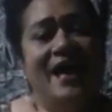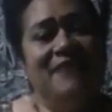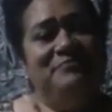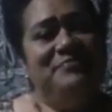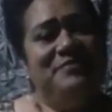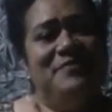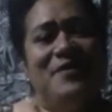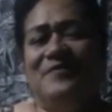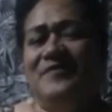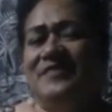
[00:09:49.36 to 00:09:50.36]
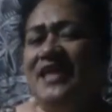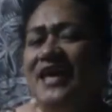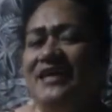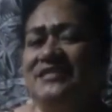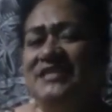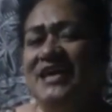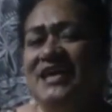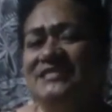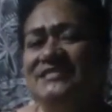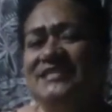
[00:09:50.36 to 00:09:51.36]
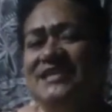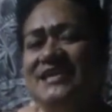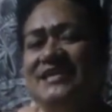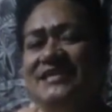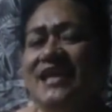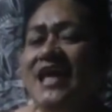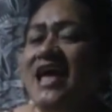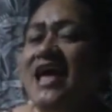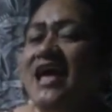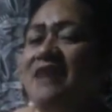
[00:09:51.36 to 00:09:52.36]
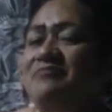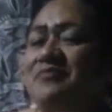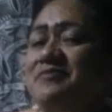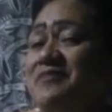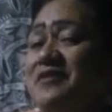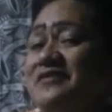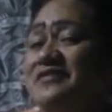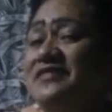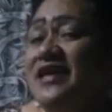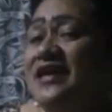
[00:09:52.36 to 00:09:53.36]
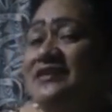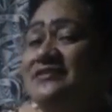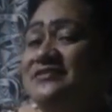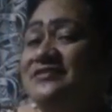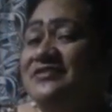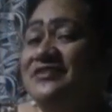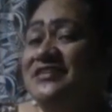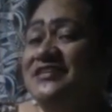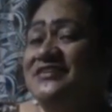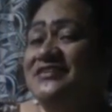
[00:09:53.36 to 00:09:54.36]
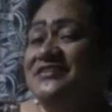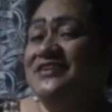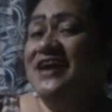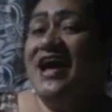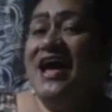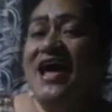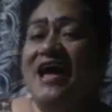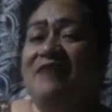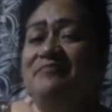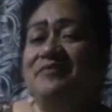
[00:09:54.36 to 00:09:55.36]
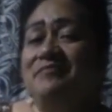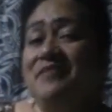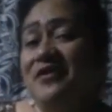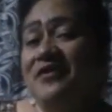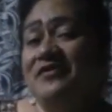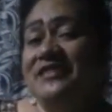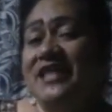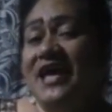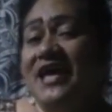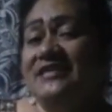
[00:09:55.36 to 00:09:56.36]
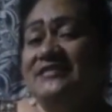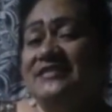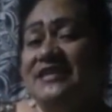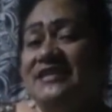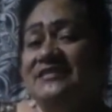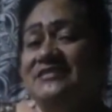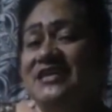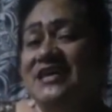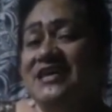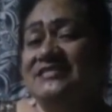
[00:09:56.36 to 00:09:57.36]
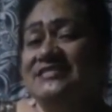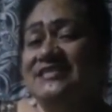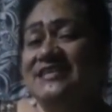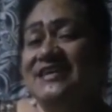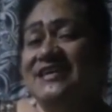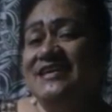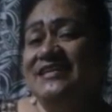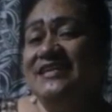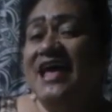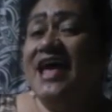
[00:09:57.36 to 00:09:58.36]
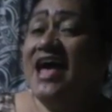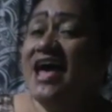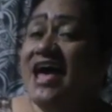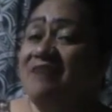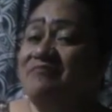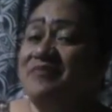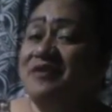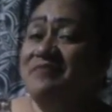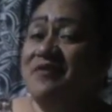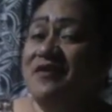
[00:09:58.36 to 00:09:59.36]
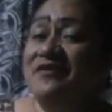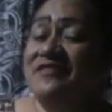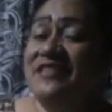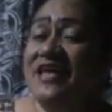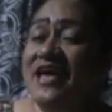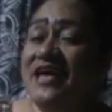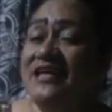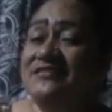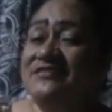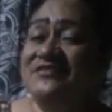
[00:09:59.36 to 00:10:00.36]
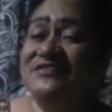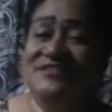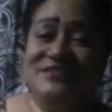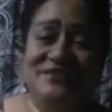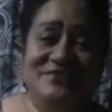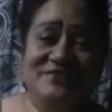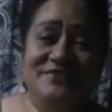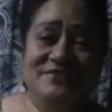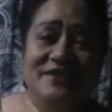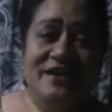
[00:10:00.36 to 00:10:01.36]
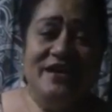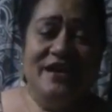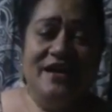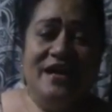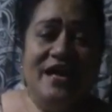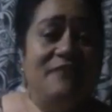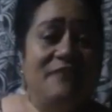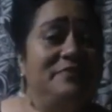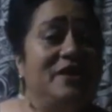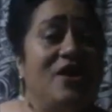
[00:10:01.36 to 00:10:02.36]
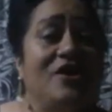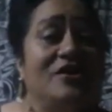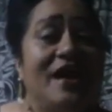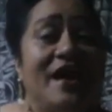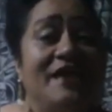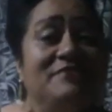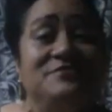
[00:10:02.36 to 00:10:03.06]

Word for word: Happy birthday, Justin. Happy birthday to you. Happy birthday, dear Justin. Happy birthday to you. Happy long life